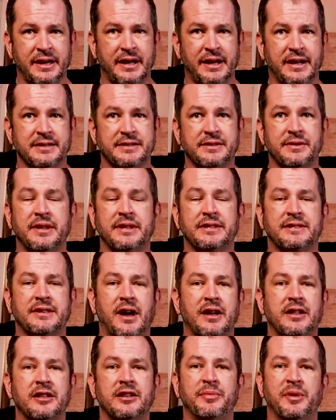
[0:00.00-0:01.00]
uh, so let's
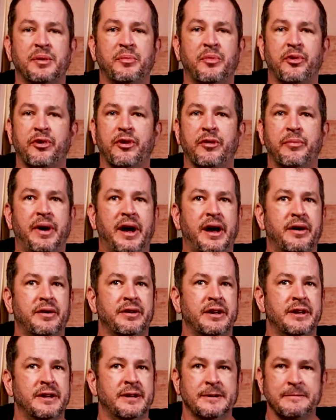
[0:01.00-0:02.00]
talk a little bit more
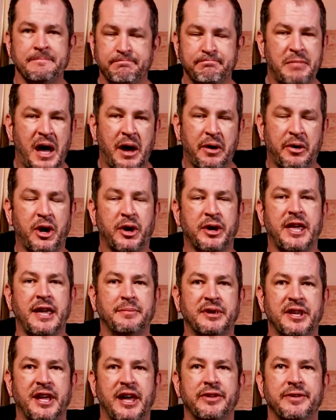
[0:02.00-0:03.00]
about how it all
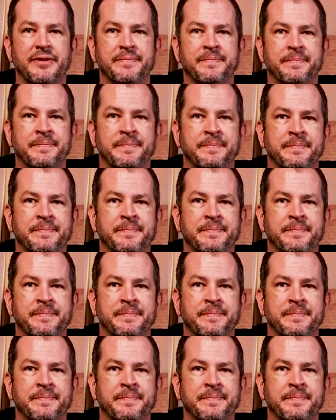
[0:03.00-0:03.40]
came together.